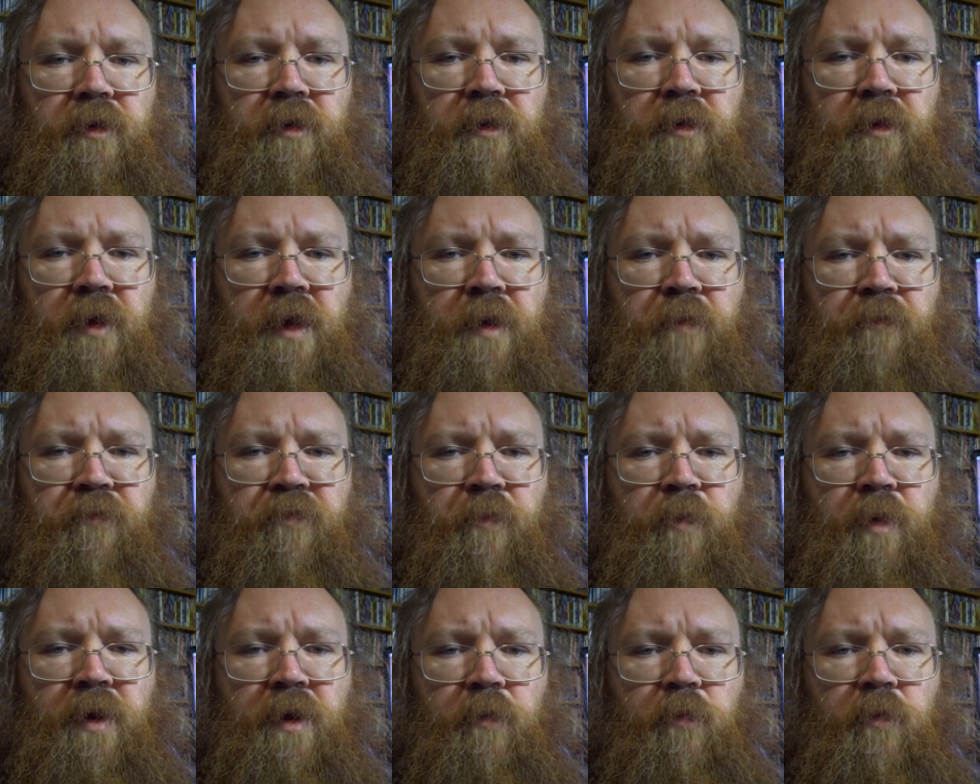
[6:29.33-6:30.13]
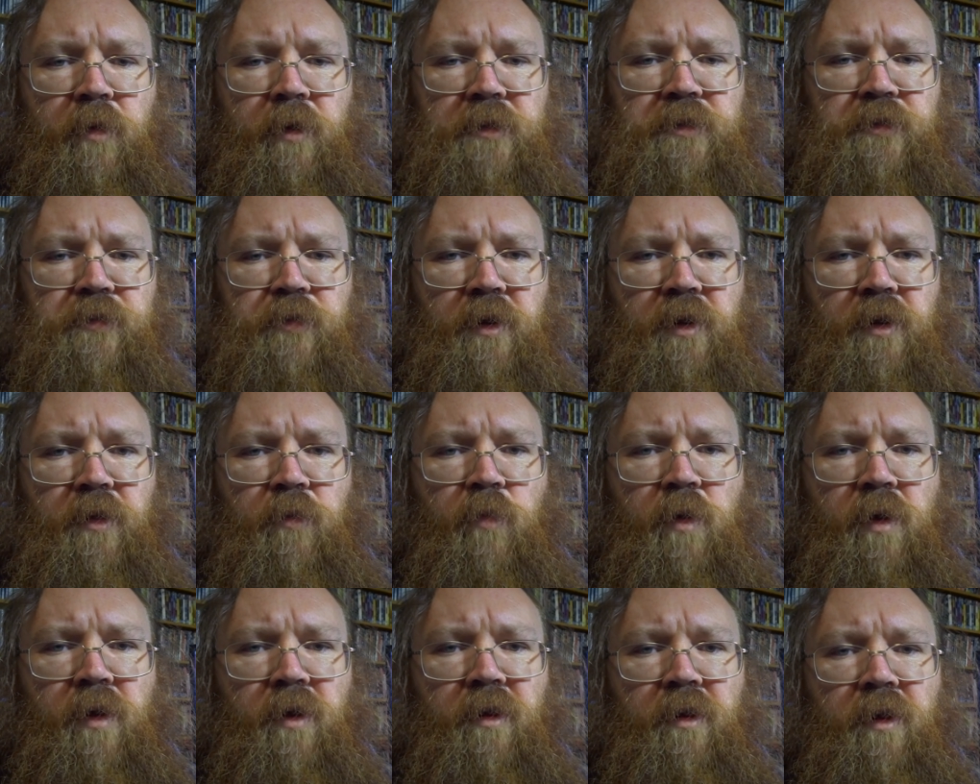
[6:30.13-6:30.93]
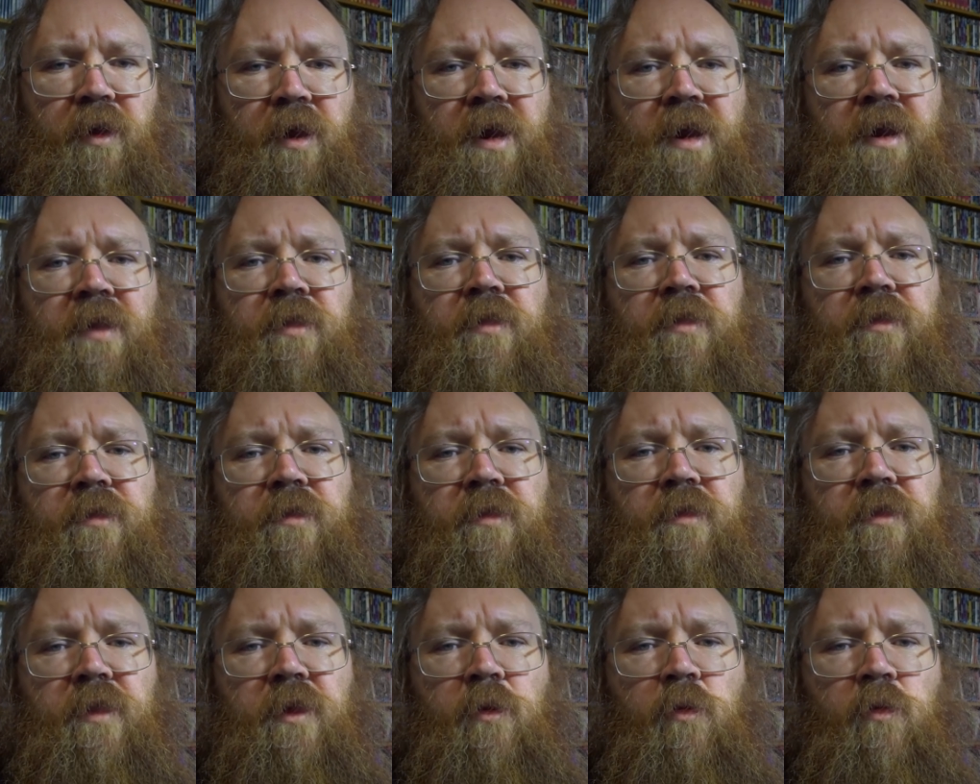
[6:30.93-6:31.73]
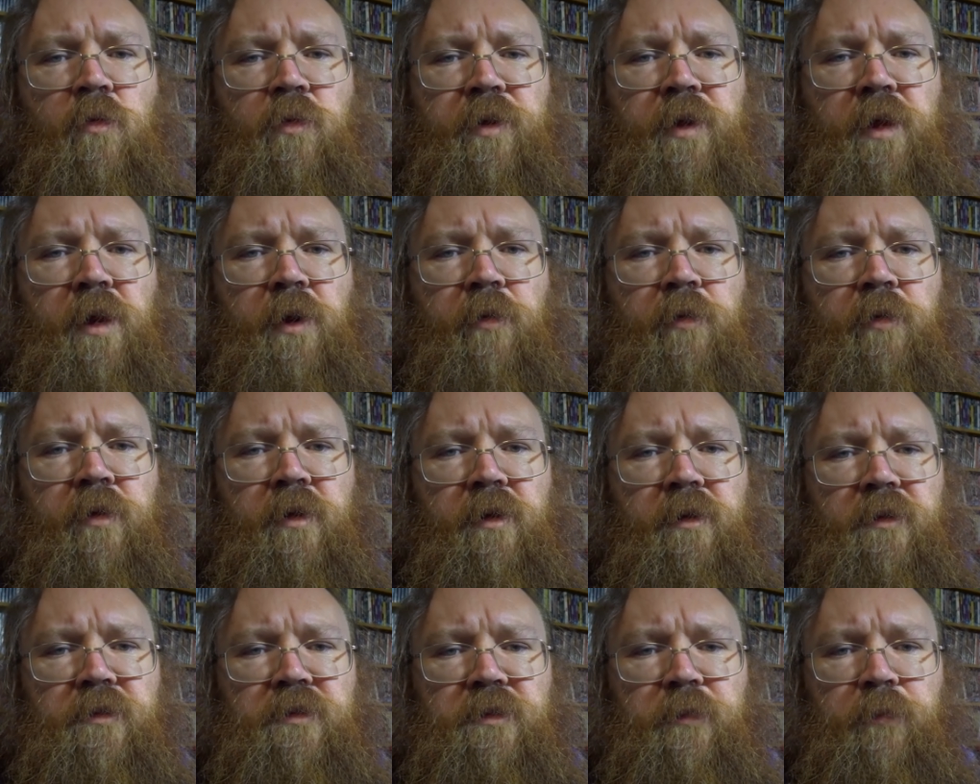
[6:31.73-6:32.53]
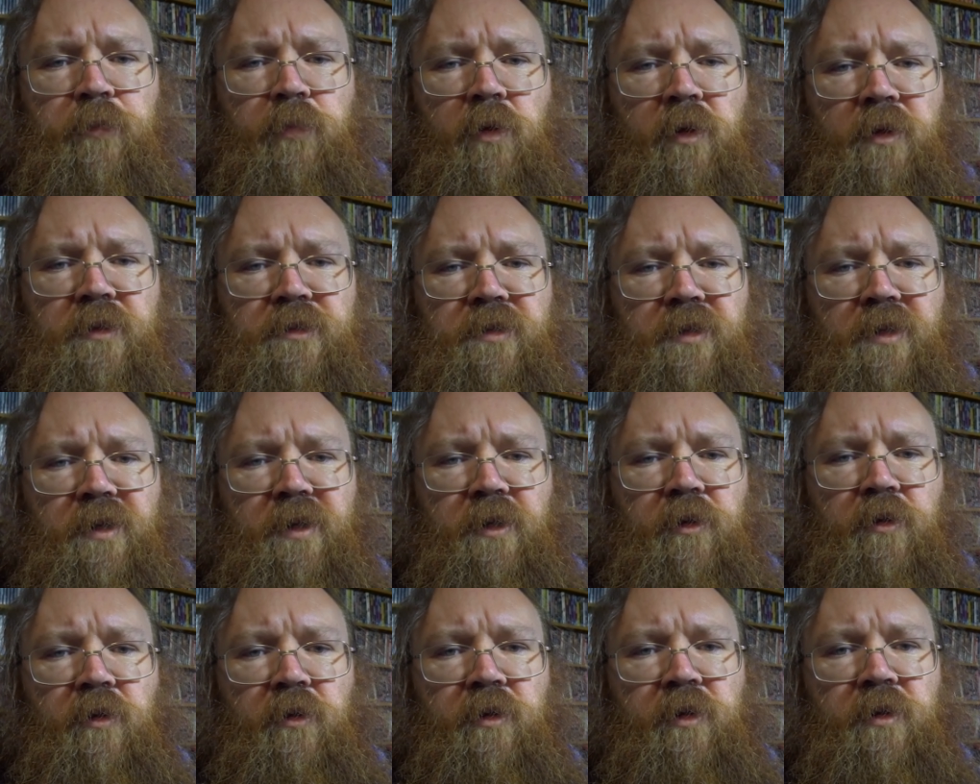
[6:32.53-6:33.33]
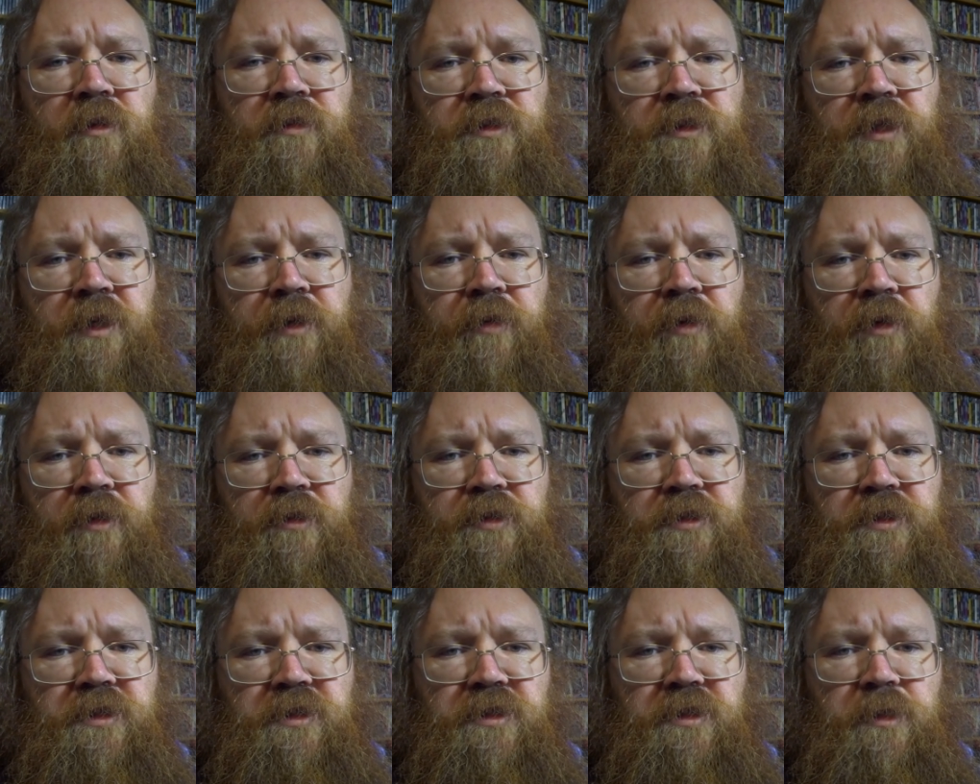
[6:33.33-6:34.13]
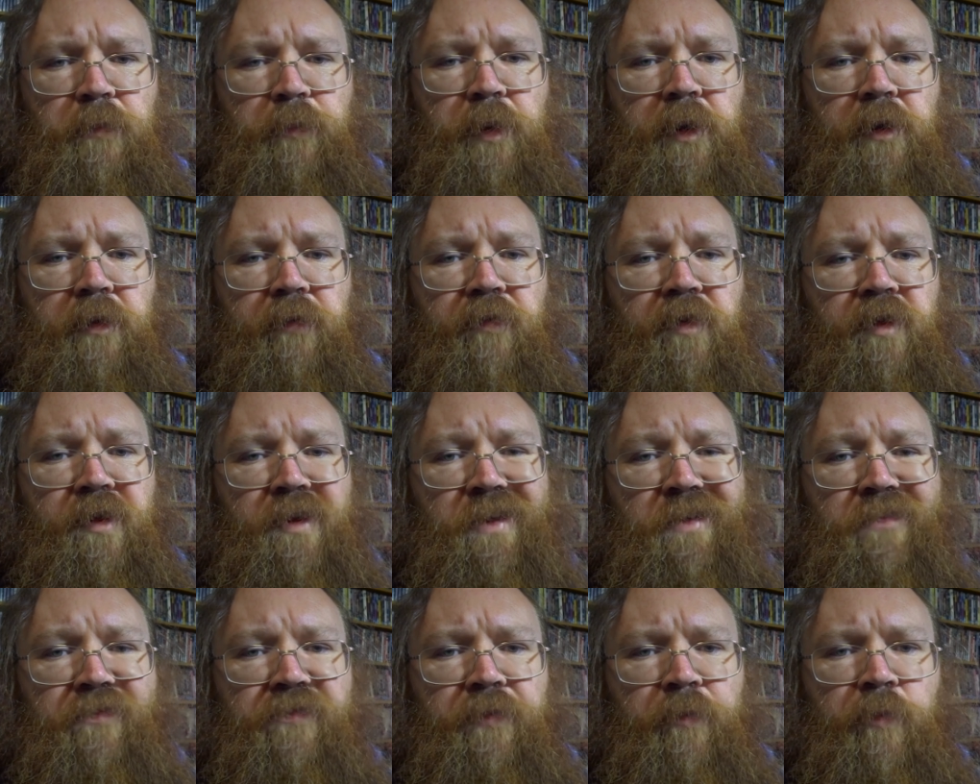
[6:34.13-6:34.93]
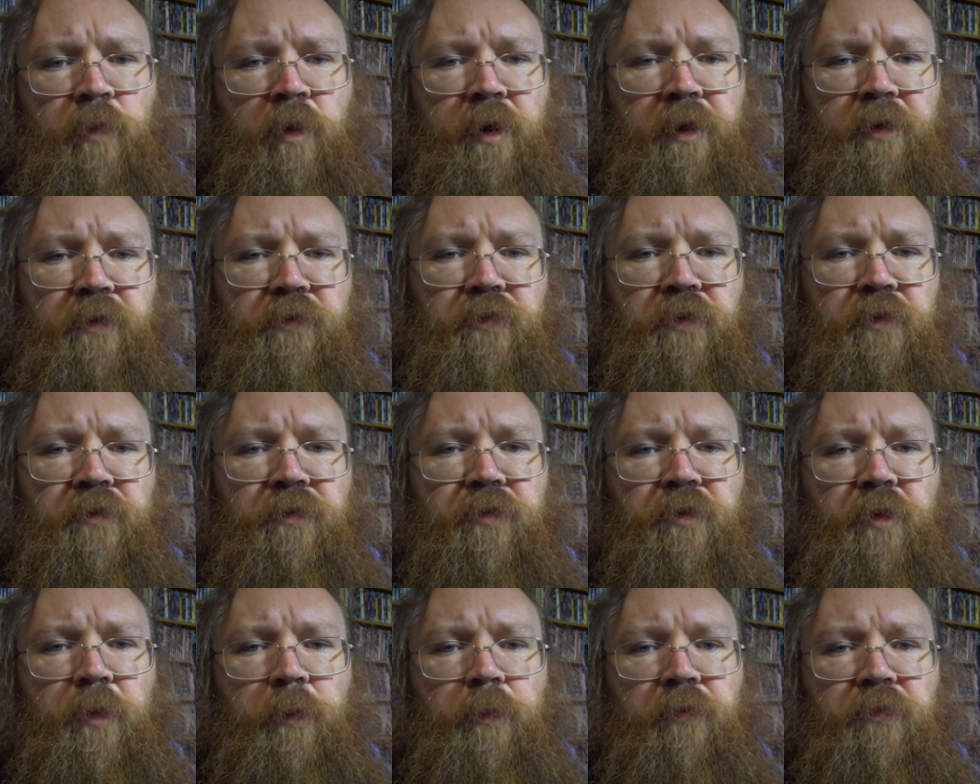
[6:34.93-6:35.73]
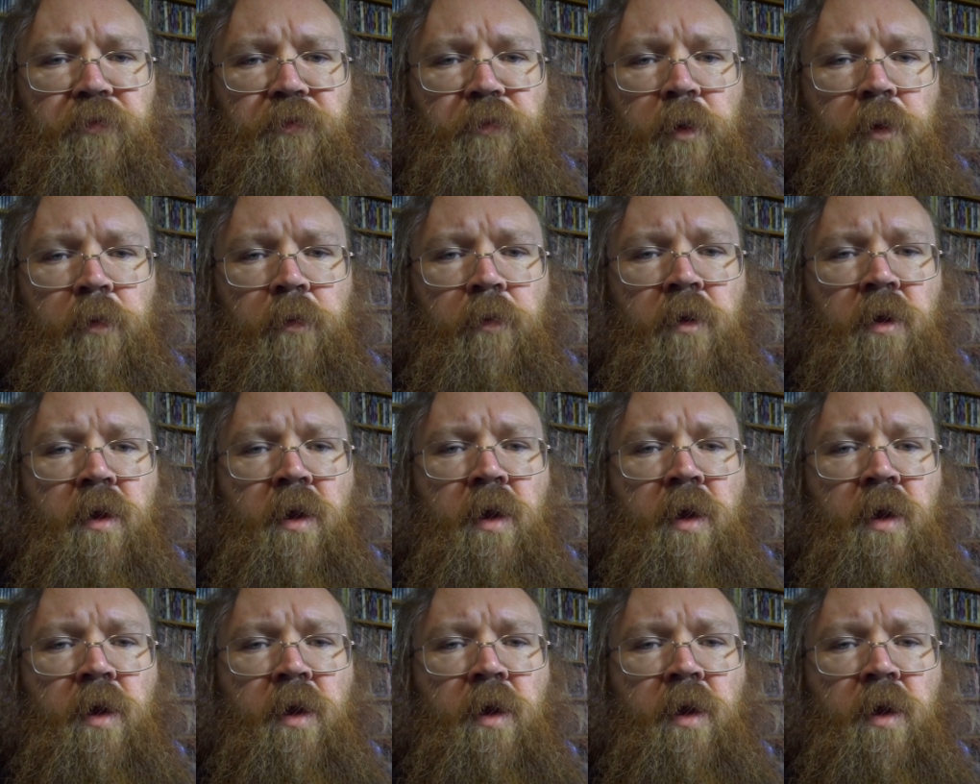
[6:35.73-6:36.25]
For me it works really well, and the audio in it is surprisingly good considering it's just a pair of condenser mics on top as well.